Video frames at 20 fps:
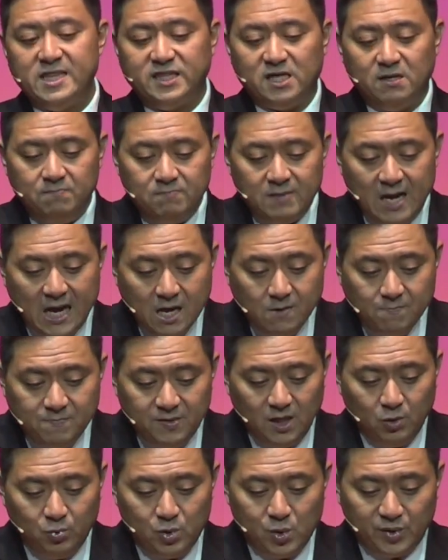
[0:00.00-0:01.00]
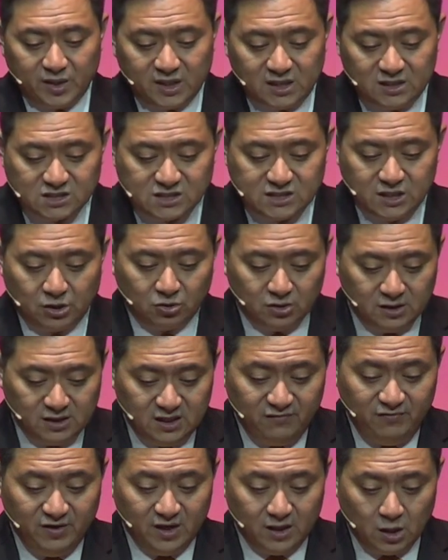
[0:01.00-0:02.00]
then maybe we would consider
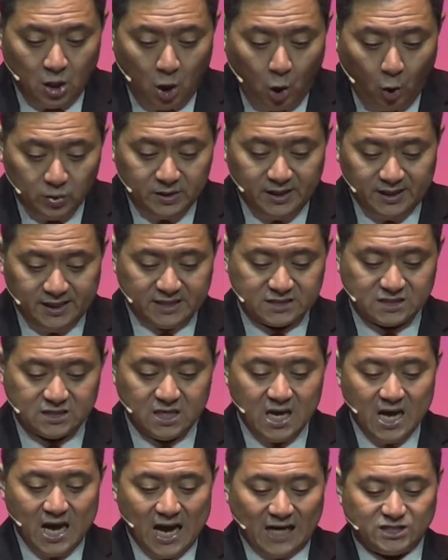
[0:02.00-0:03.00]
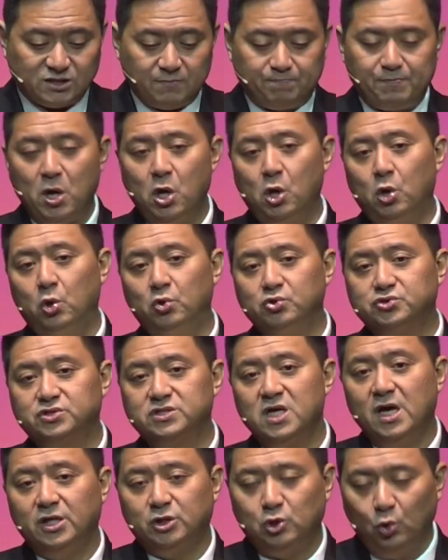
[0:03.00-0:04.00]
living in holiness as
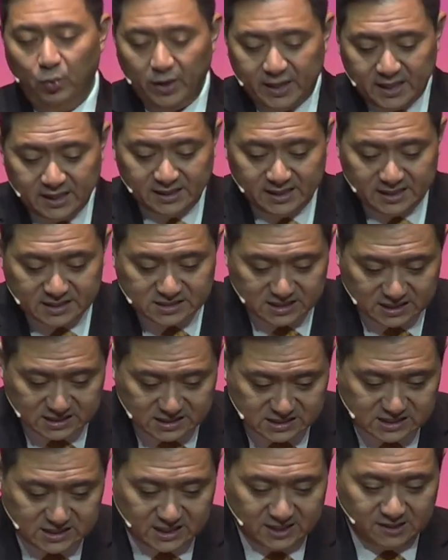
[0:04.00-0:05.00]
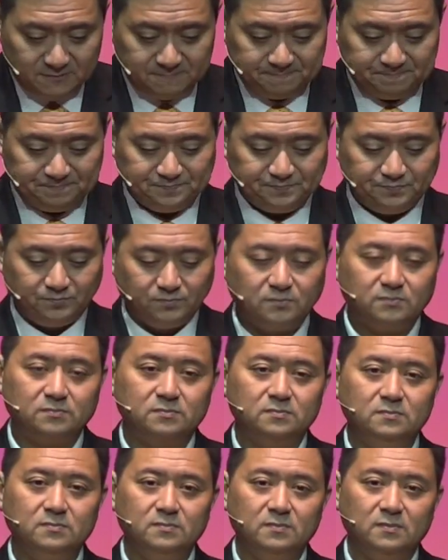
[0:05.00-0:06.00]
opposed to wickedness and sin.
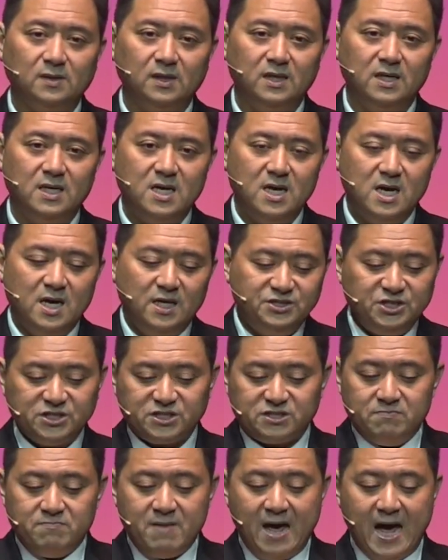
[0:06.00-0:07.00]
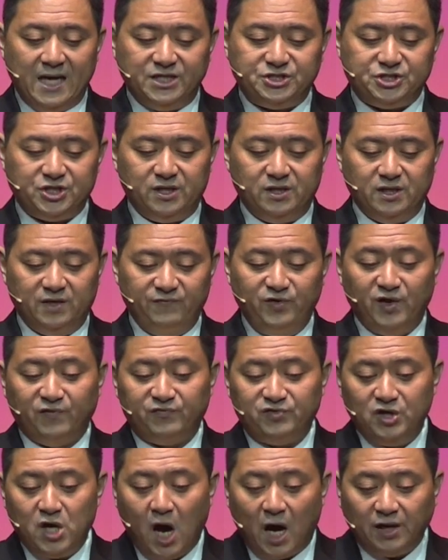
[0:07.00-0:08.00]
Just imagine if you
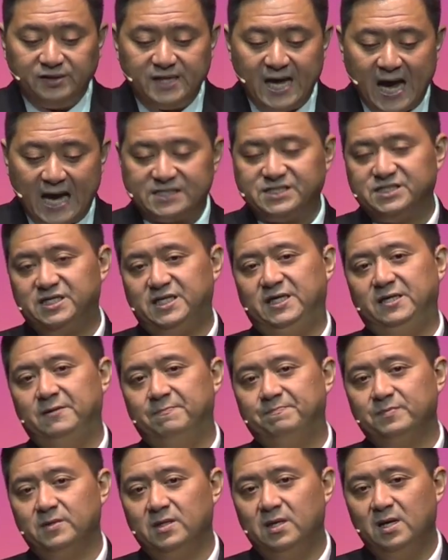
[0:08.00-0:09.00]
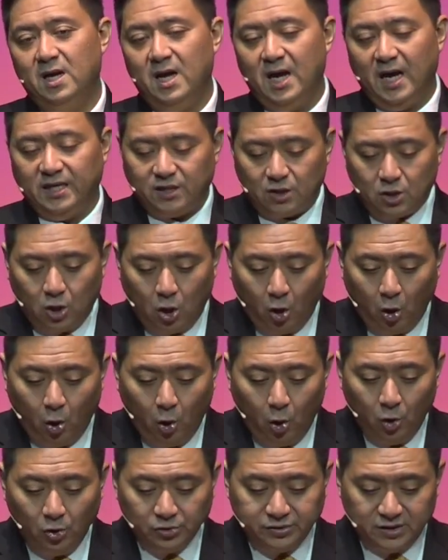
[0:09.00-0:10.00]
have the audacity and the
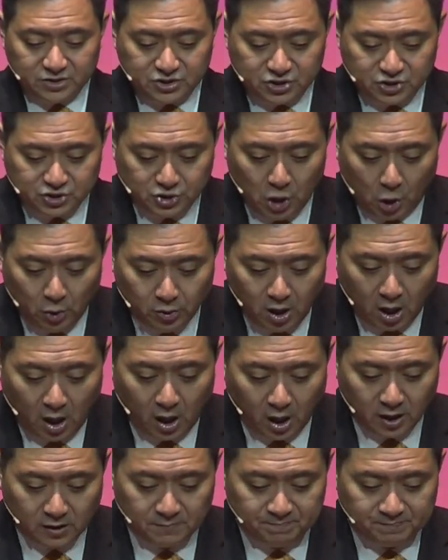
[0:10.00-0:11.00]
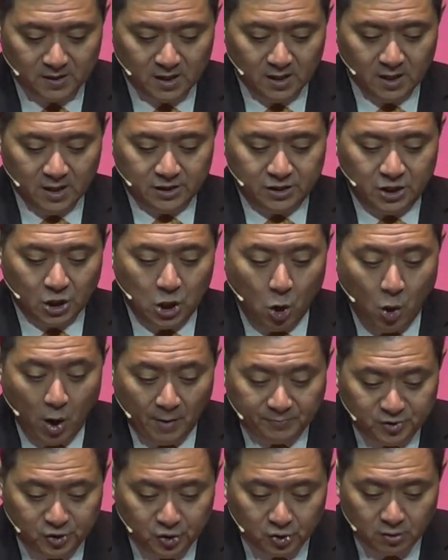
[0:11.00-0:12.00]
cold stone heart to go
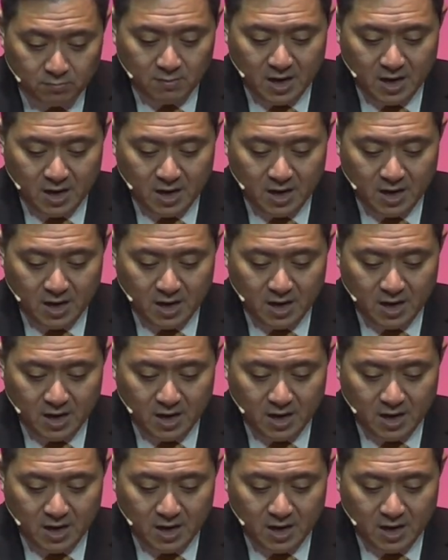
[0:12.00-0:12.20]
up to your